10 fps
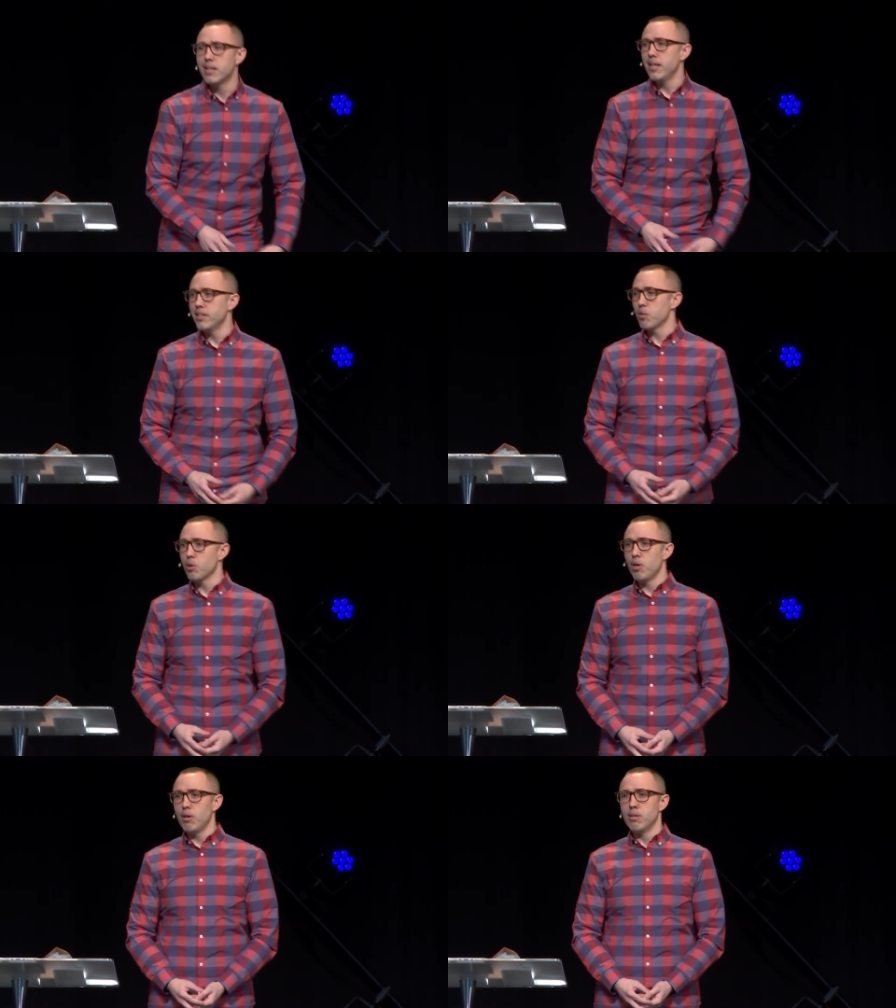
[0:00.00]
And they
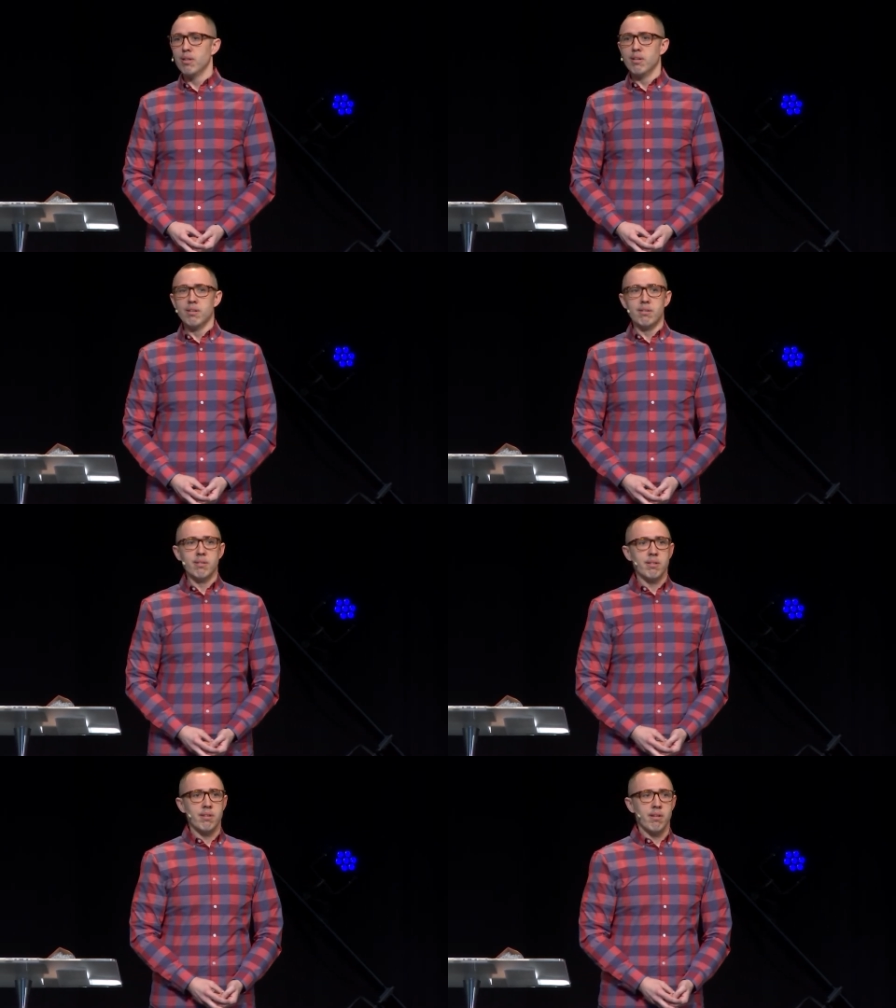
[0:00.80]
were all,
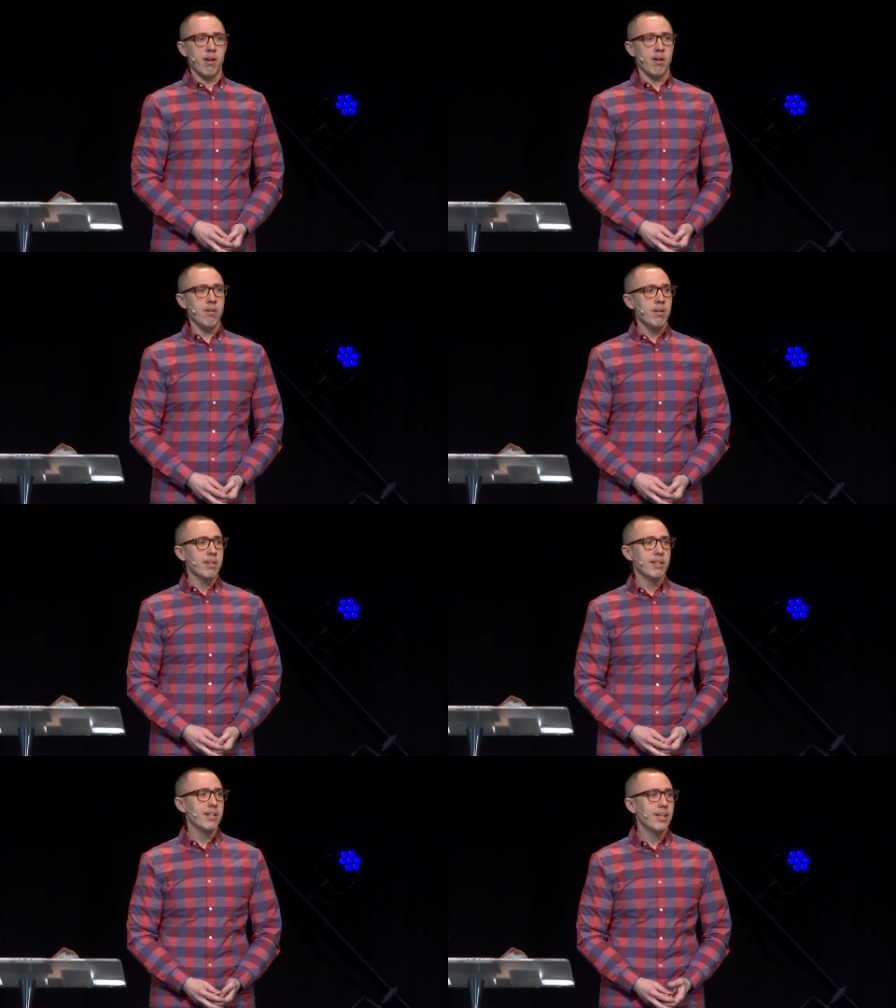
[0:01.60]
"No."
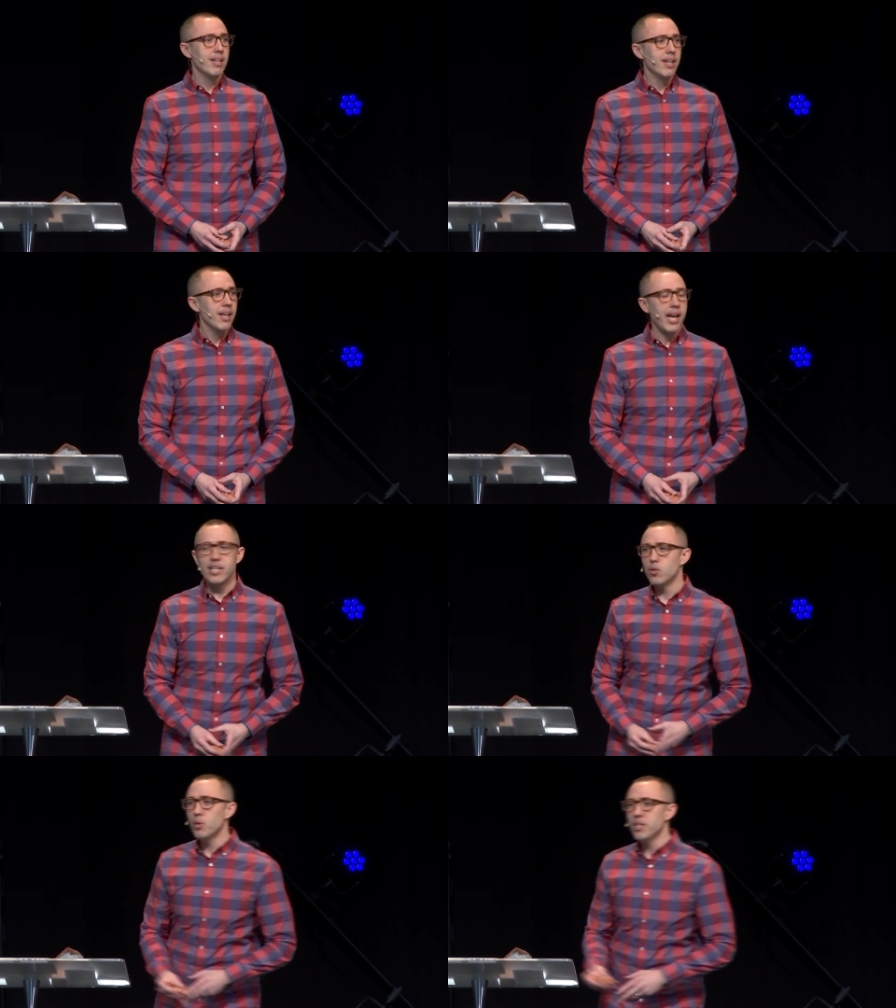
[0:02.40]
And you